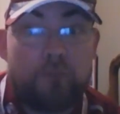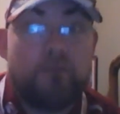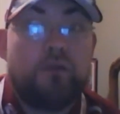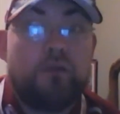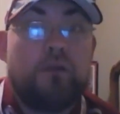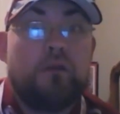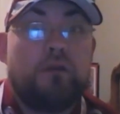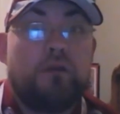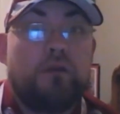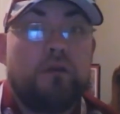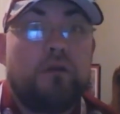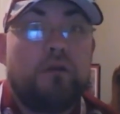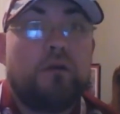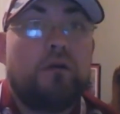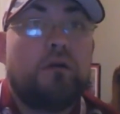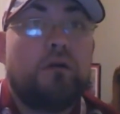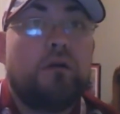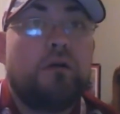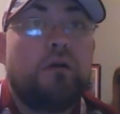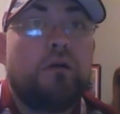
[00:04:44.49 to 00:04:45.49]

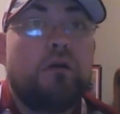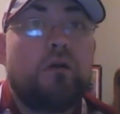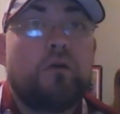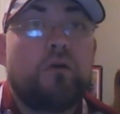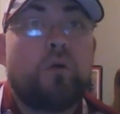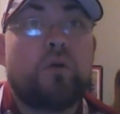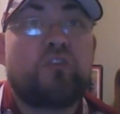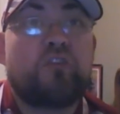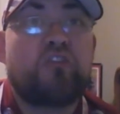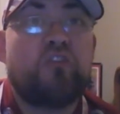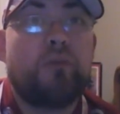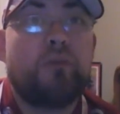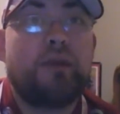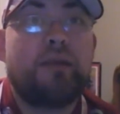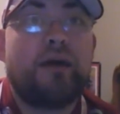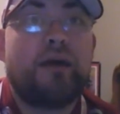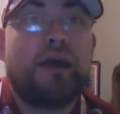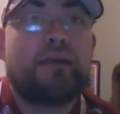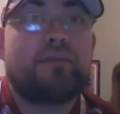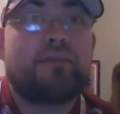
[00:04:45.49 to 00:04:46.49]
Of course,
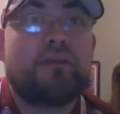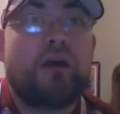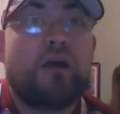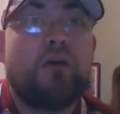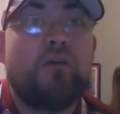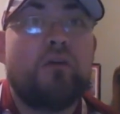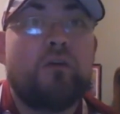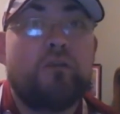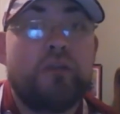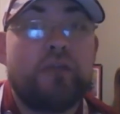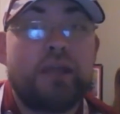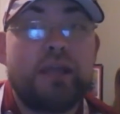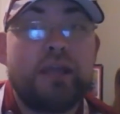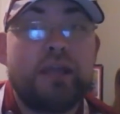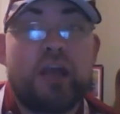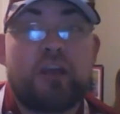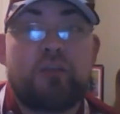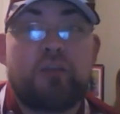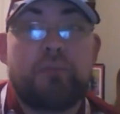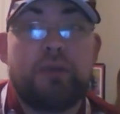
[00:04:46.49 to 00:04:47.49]
Jimmy Dykes of
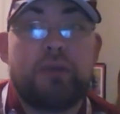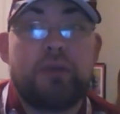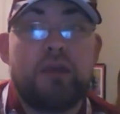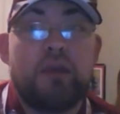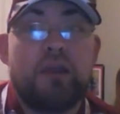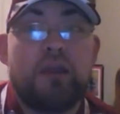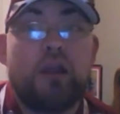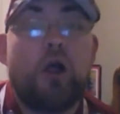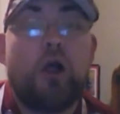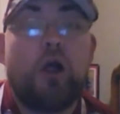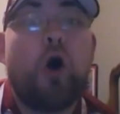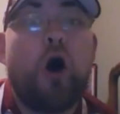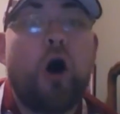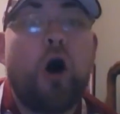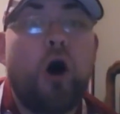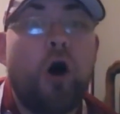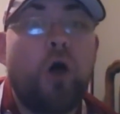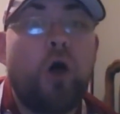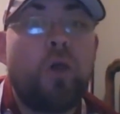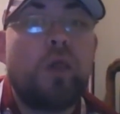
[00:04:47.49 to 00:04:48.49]
ESPN
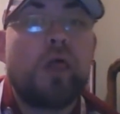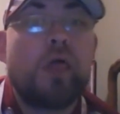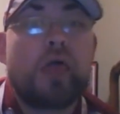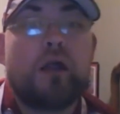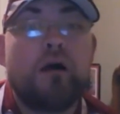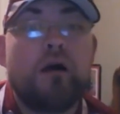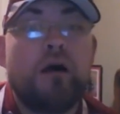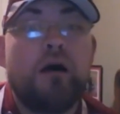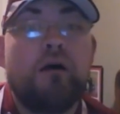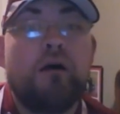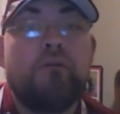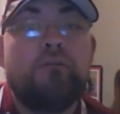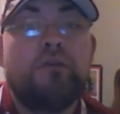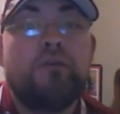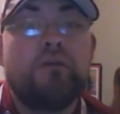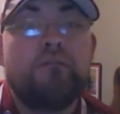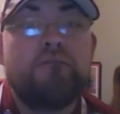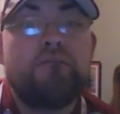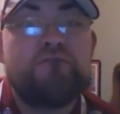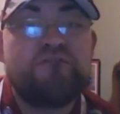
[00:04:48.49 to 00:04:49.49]
Hall of
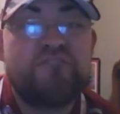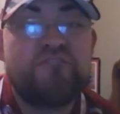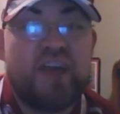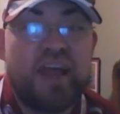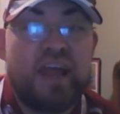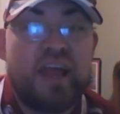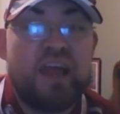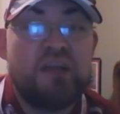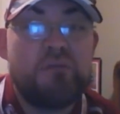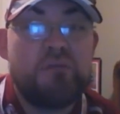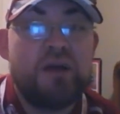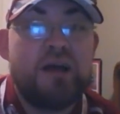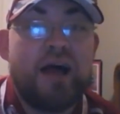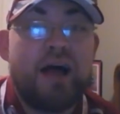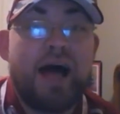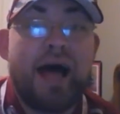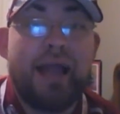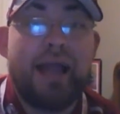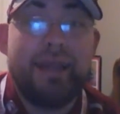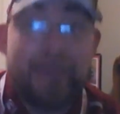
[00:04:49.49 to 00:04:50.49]
Fame
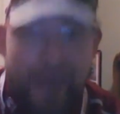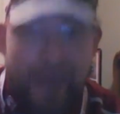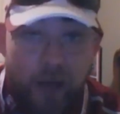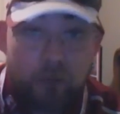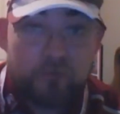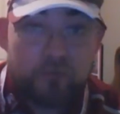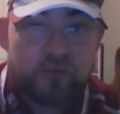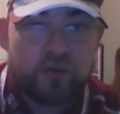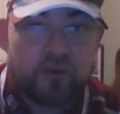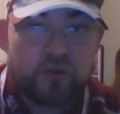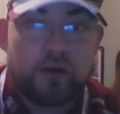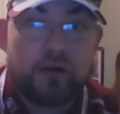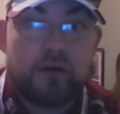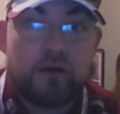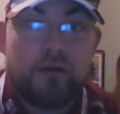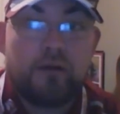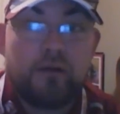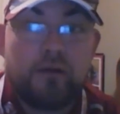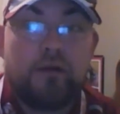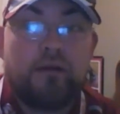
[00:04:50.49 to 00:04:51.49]

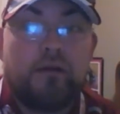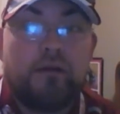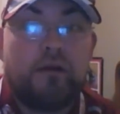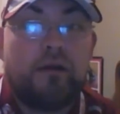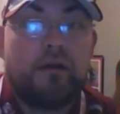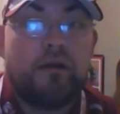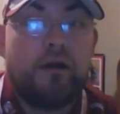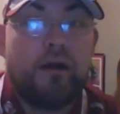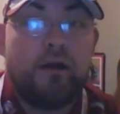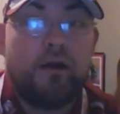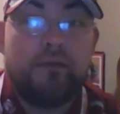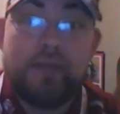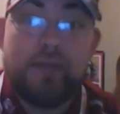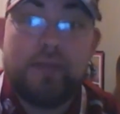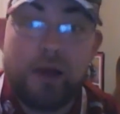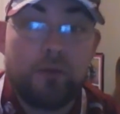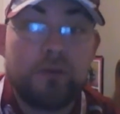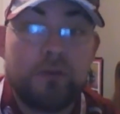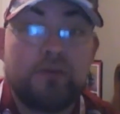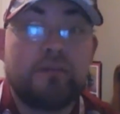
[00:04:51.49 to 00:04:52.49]
announcer. Uh,
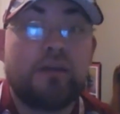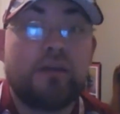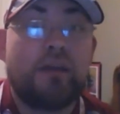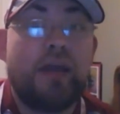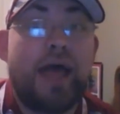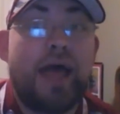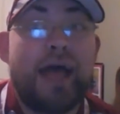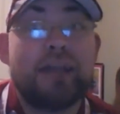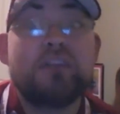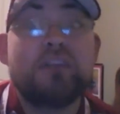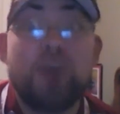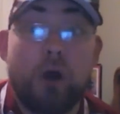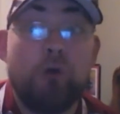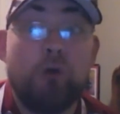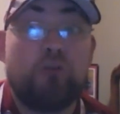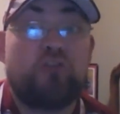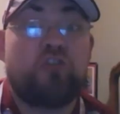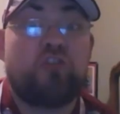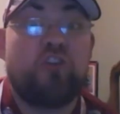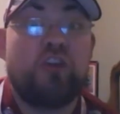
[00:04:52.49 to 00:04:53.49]
now he's going to add
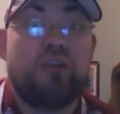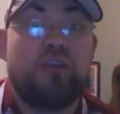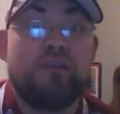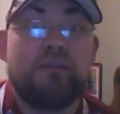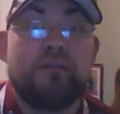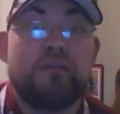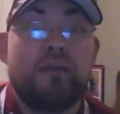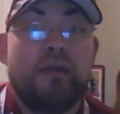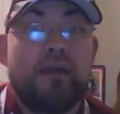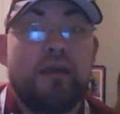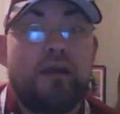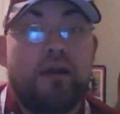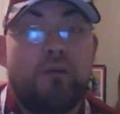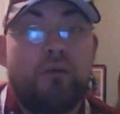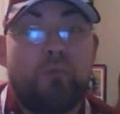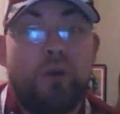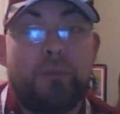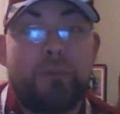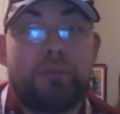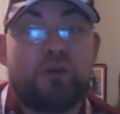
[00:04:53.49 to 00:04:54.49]
coach to his
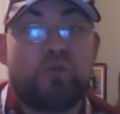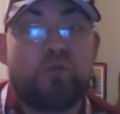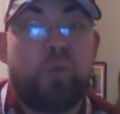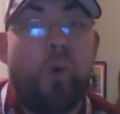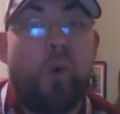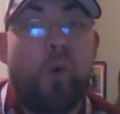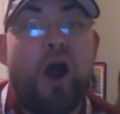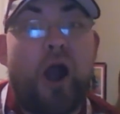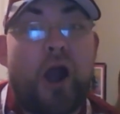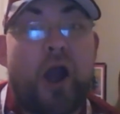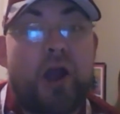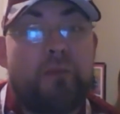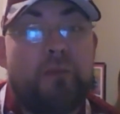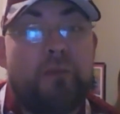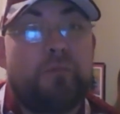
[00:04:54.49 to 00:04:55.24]
repertoire.